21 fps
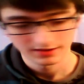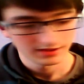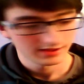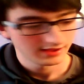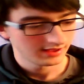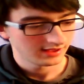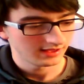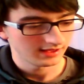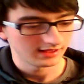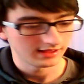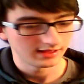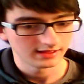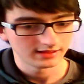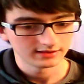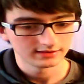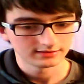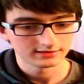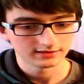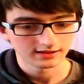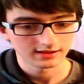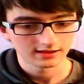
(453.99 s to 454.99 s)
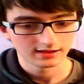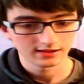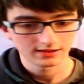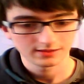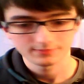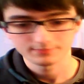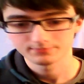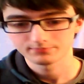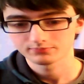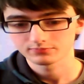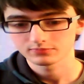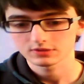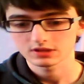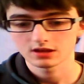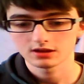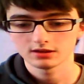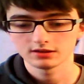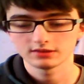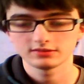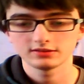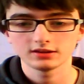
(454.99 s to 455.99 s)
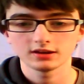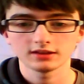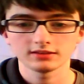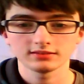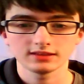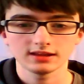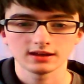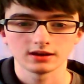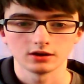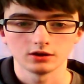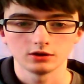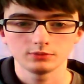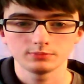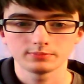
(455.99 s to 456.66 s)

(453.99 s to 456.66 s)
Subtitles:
and see you guys later.